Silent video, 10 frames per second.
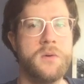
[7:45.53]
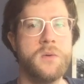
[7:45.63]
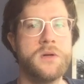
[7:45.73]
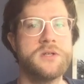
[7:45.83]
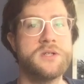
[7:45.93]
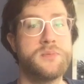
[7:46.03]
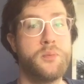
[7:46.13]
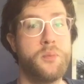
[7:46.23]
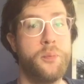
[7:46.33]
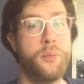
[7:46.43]
which is
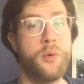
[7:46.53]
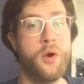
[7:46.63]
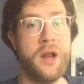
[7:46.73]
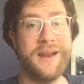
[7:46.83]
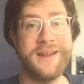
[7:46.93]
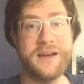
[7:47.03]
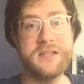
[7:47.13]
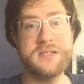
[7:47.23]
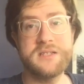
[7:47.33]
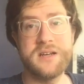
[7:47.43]
pretty
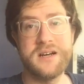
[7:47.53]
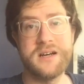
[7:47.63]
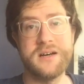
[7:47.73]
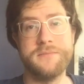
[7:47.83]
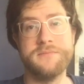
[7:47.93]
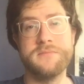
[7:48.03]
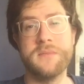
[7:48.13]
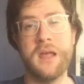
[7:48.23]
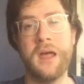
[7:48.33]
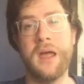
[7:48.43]
nice.
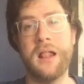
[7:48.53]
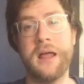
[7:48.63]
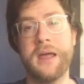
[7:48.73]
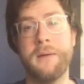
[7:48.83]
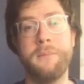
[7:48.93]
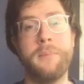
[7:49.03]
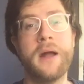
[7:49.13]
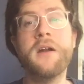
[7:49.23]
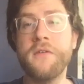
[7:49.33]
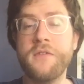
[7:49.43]
Like a
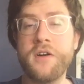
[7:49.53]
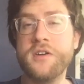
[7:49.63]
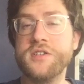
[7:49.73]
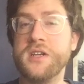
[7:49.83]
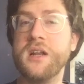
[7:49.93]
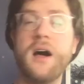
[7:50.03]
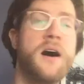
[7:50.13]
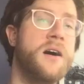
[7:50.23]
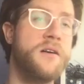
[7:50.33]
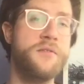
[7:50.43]
better version
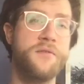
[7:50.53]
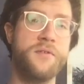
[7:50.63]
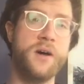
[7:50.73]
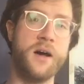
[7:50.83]
of